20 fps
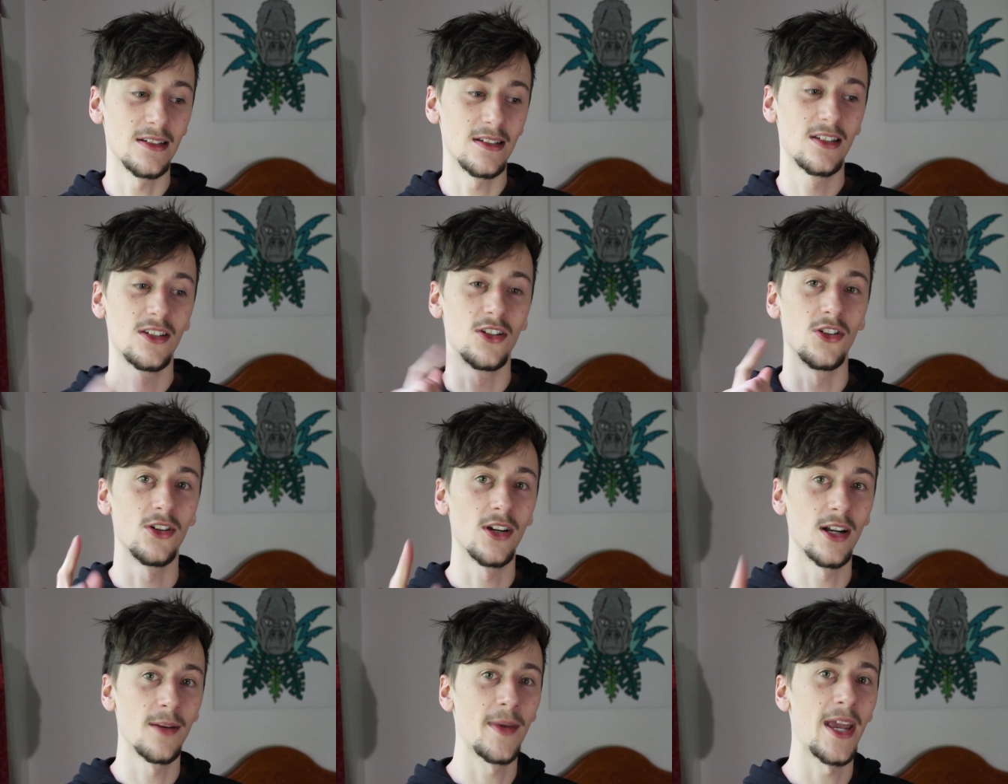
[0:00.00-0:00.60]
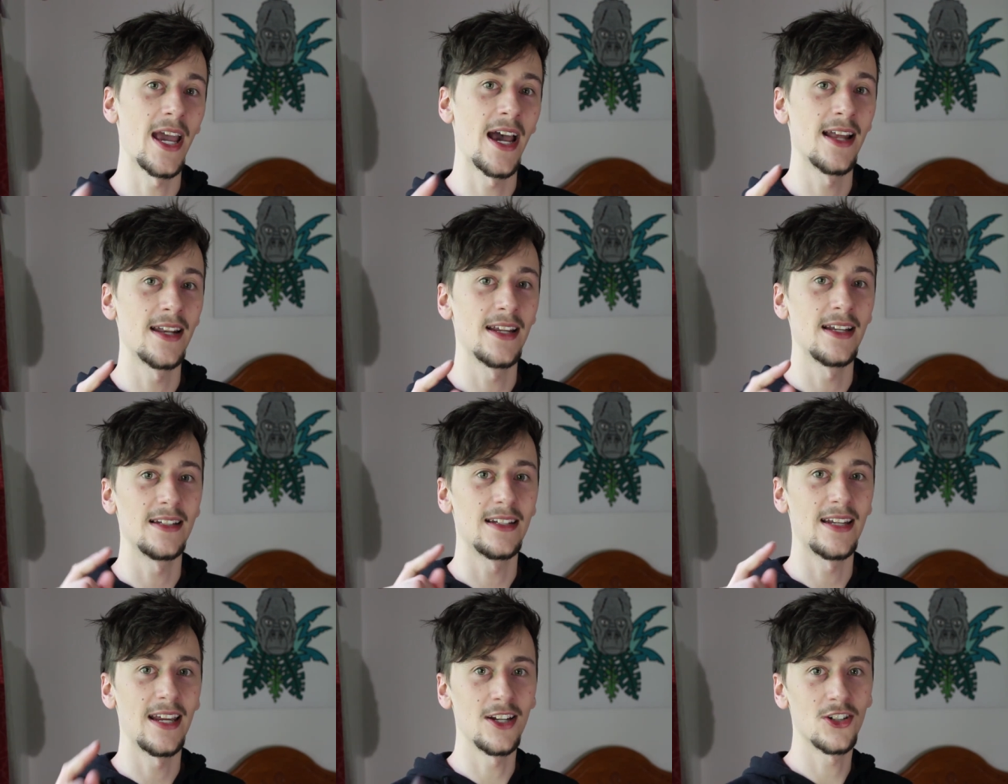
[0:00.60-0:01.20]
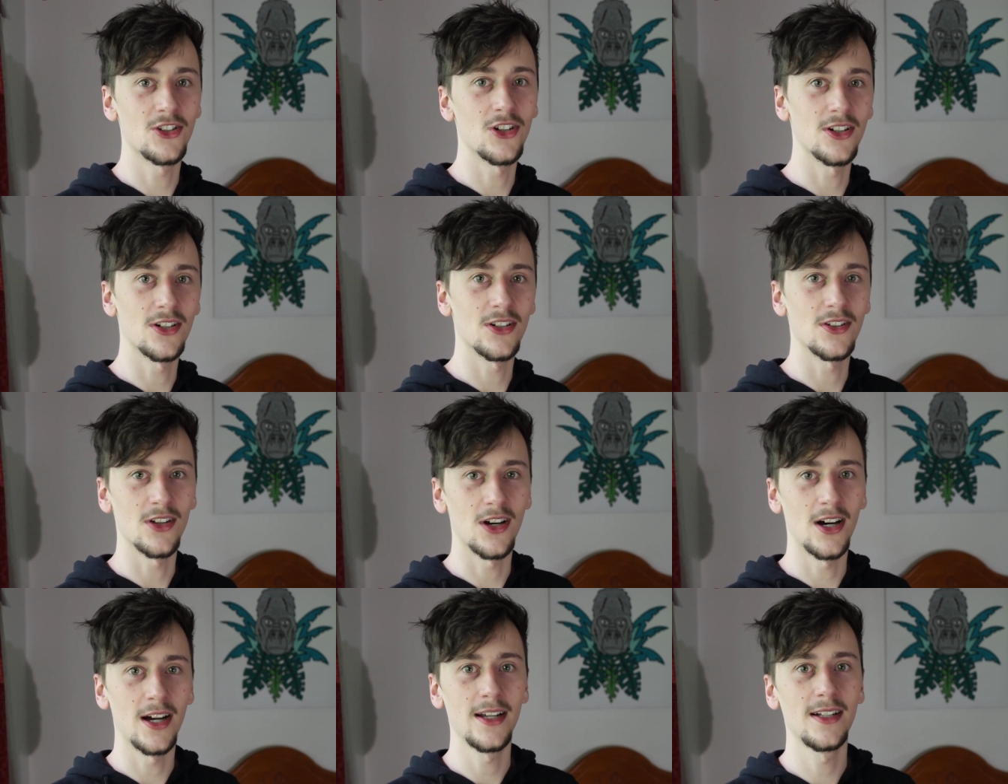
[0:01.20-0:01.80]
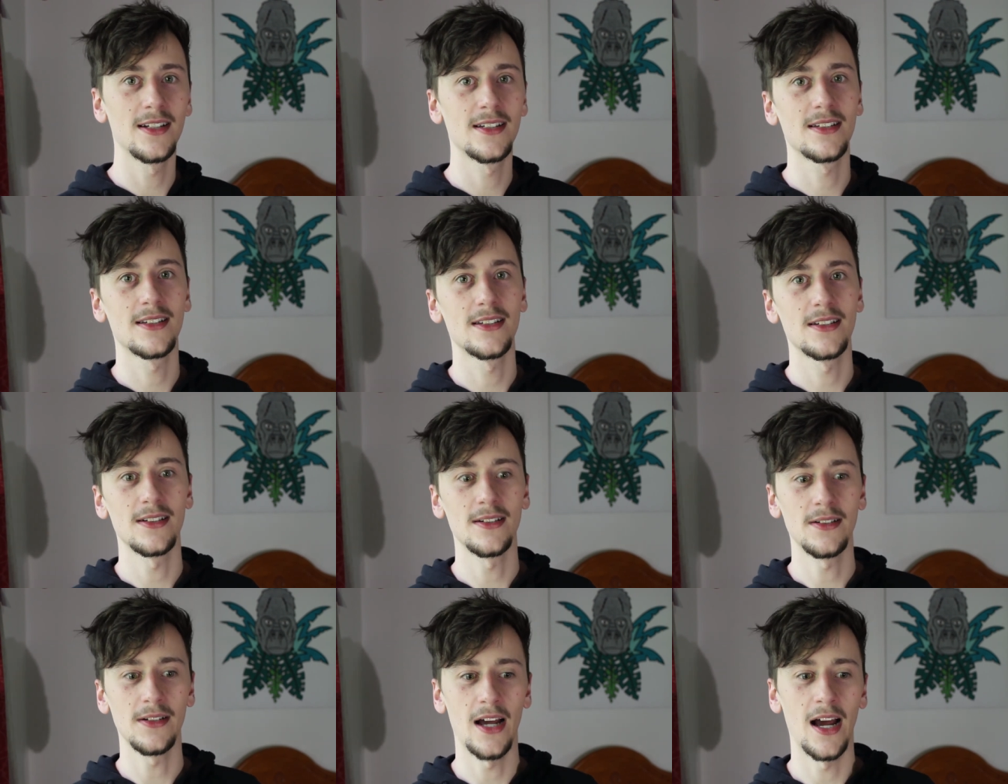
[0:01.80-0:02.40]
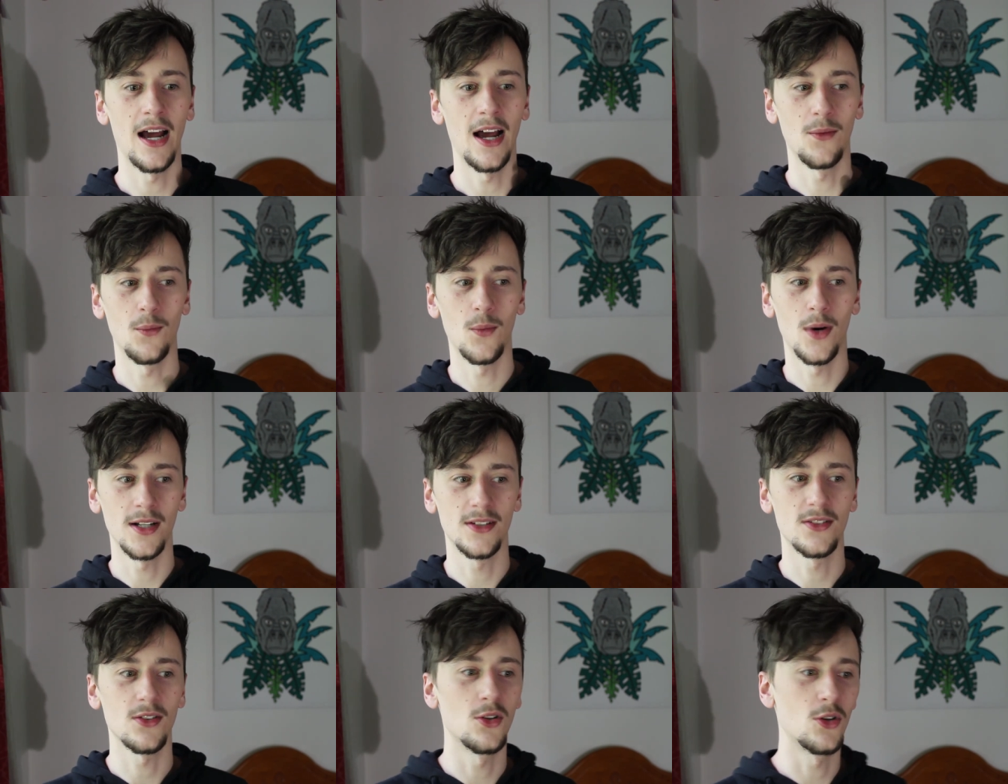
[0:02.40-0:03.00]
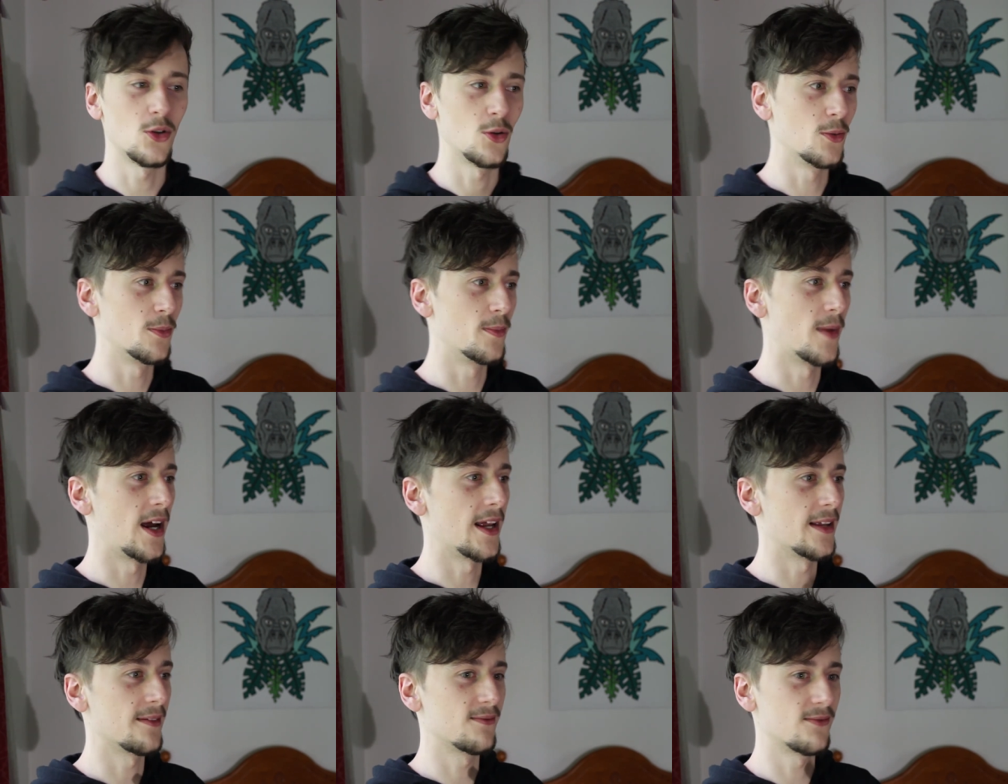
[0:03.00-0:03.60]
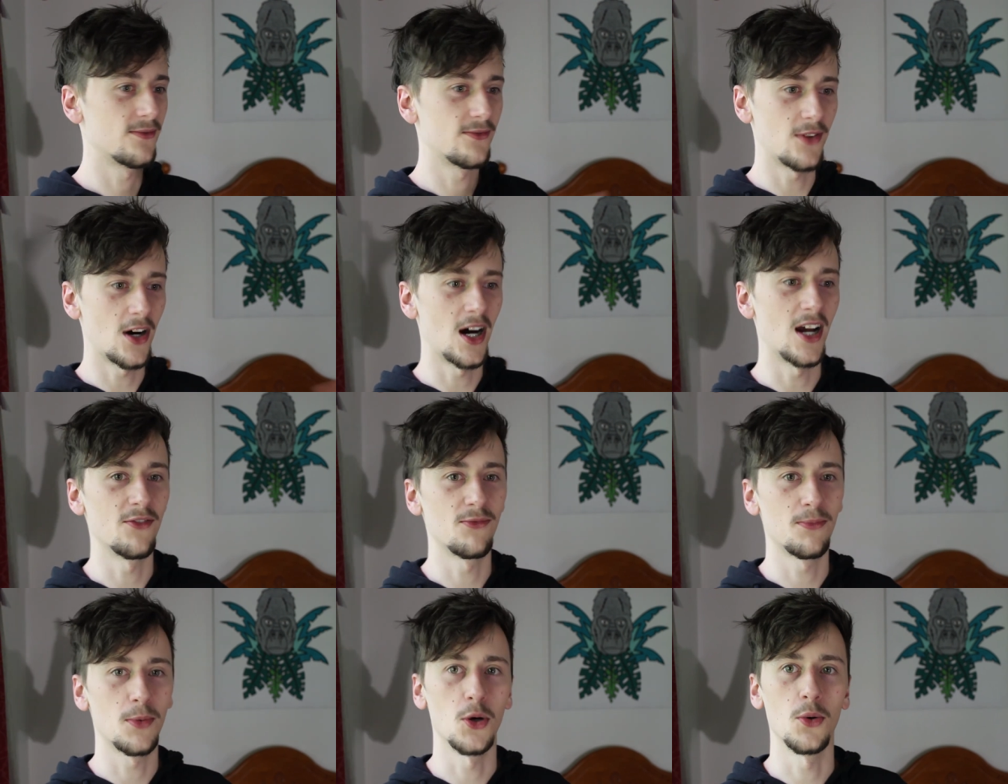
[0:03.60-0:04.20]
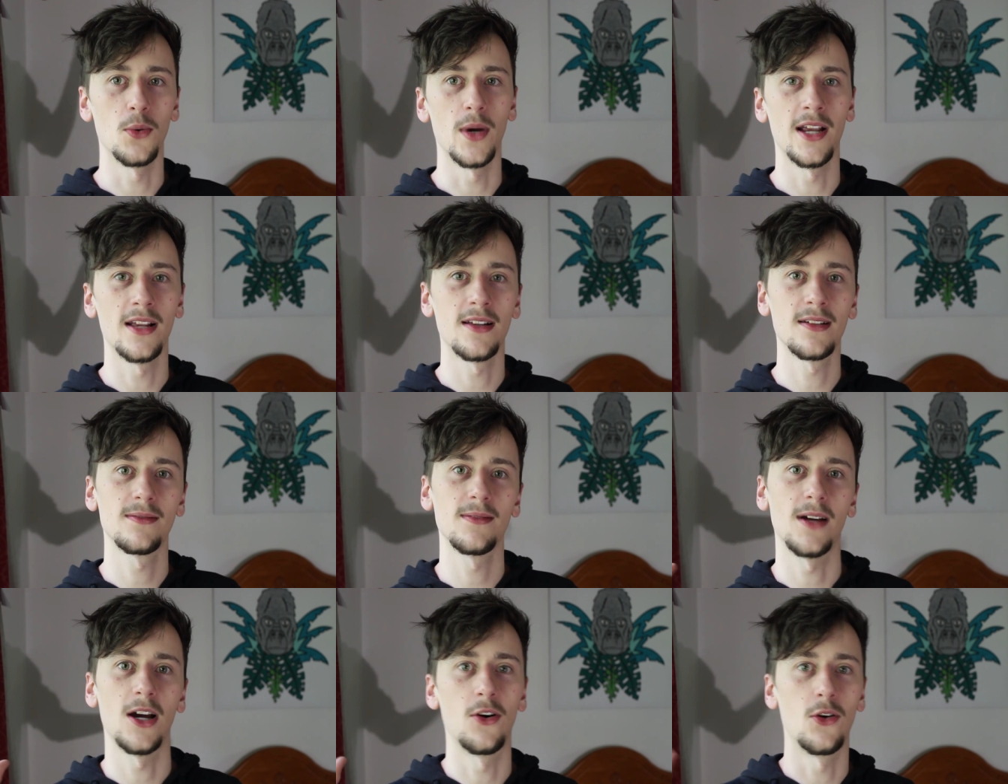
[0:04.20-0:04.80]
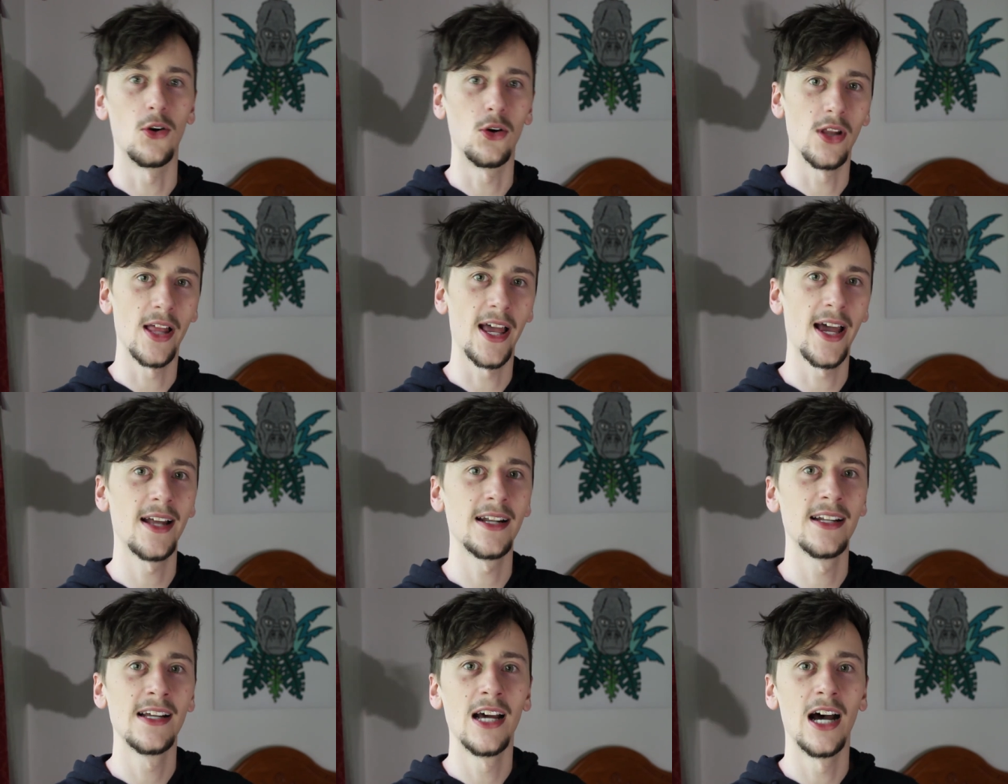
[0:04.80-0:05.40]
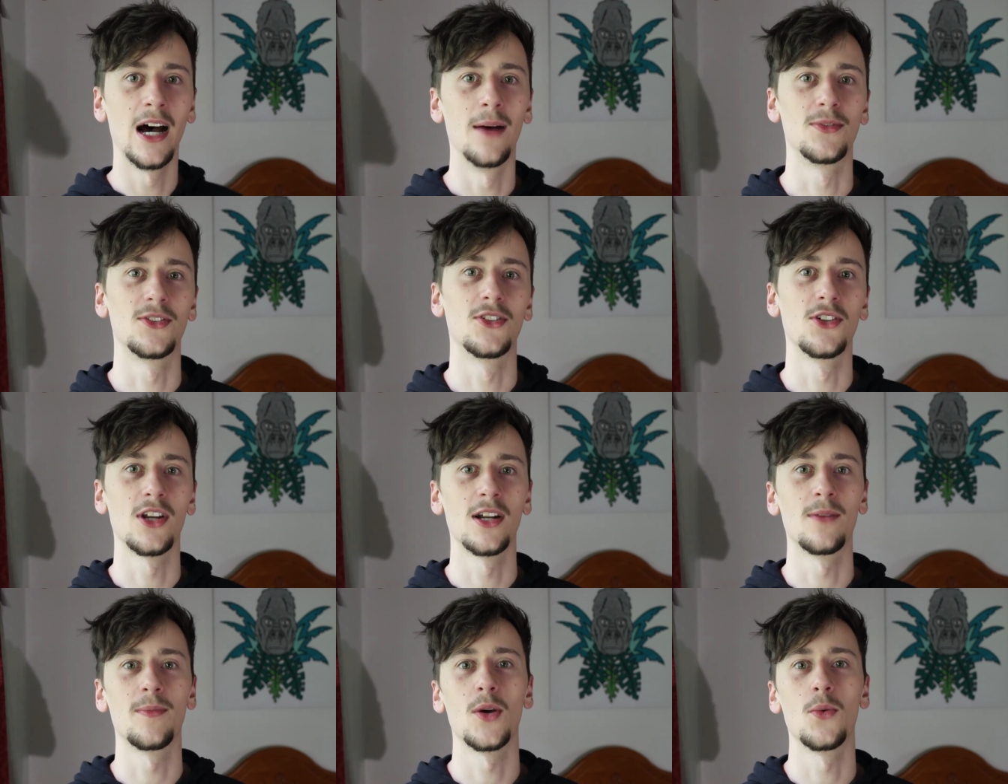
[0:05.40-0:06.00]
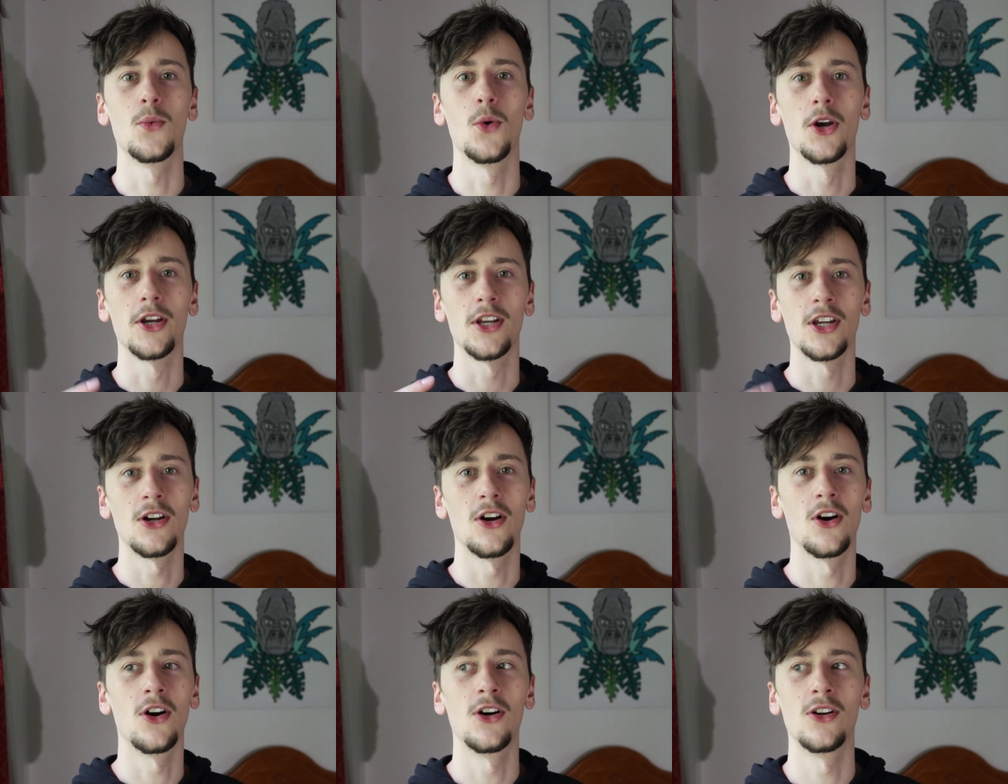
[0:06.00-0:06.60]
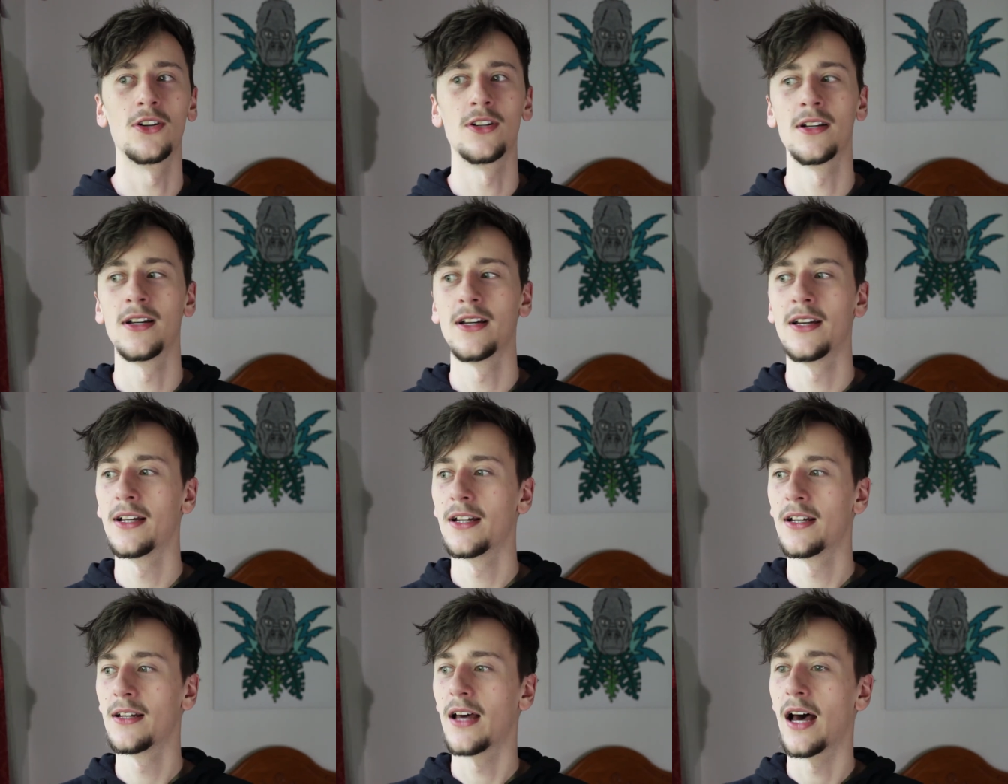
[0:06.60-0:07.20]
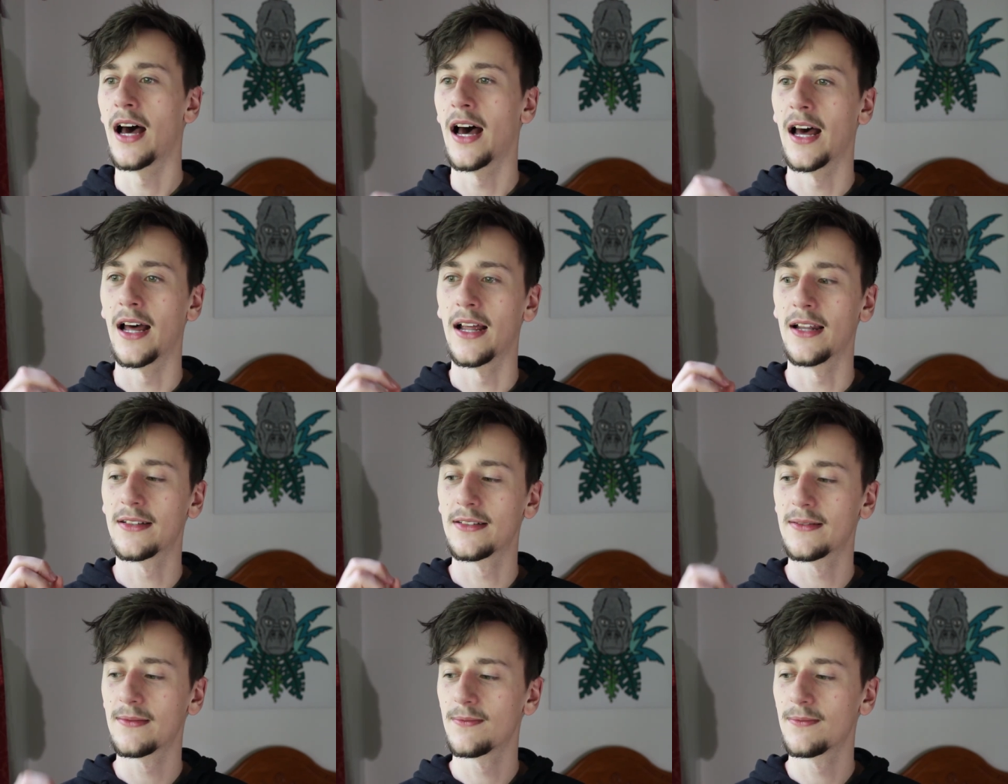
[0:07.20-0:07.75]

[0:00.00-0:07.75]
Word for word: still going to be adding t-shirt designs uh, once all my five per week are all out, I'm still going to be working on uh,